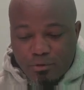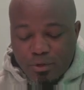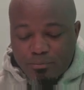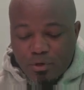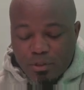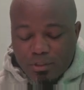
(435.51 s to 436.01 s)

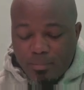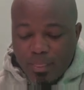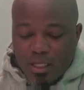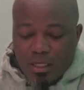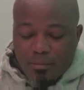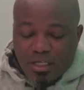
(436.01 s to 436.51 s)
report.
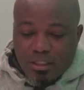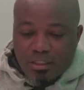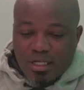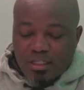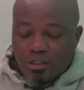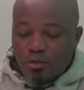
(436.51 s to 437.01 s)
Imagine
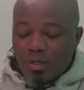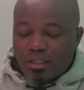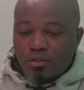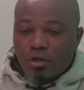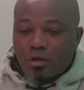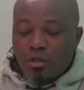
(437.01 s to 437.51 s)
that you are
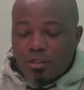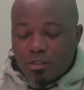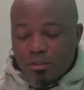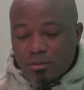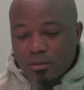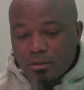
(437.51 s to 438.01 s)
told